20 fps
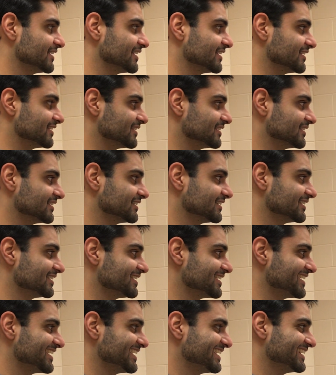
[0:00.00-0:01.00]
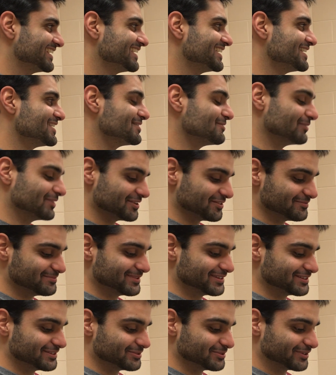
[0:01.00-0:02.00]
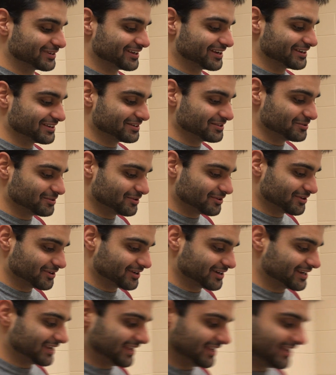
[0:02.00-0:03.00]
and what you've been doing at York